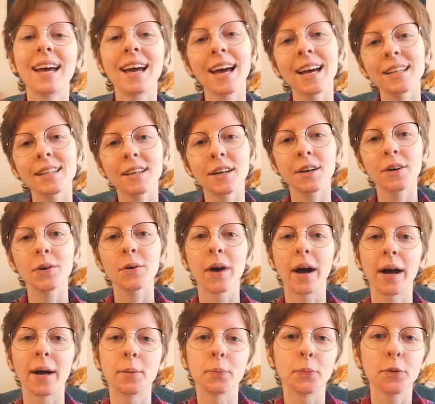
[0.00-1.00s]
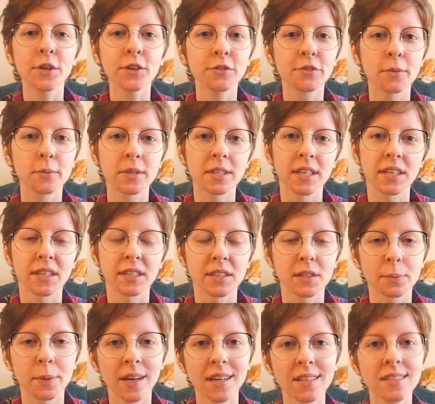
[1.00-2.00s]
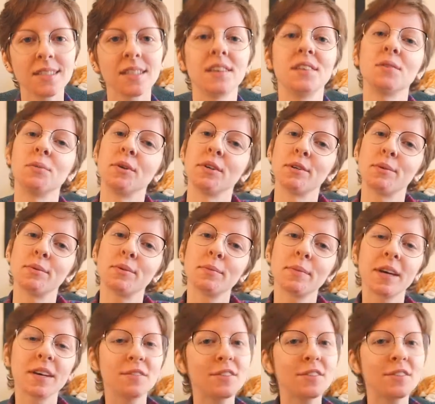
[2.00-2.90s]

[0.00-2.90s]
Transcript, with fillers: Hello, I'm Britt from Slanted Spines and welcome to my